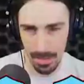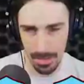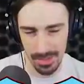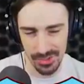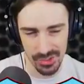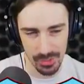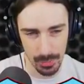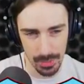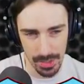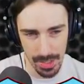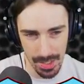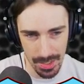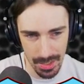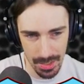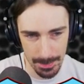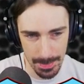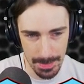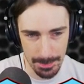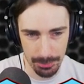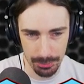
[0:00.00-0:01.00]
All right, so we're not going
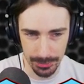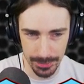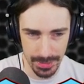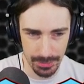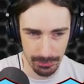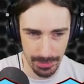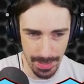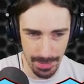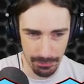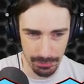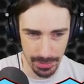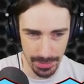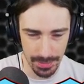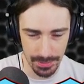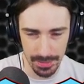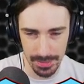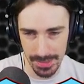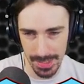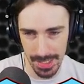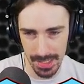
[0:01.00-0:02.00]
to be pre-raveling
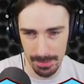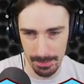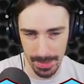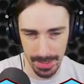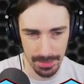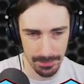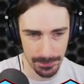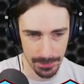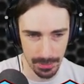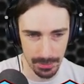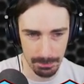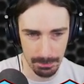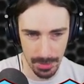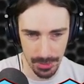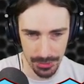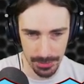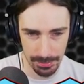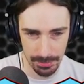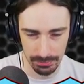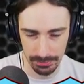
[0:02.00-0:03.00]
the dynamite for
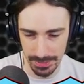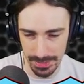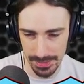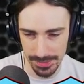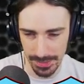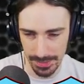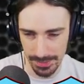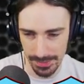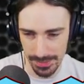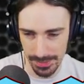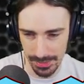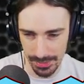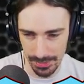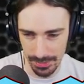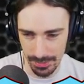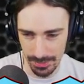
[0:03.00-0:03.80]
multiple reasons.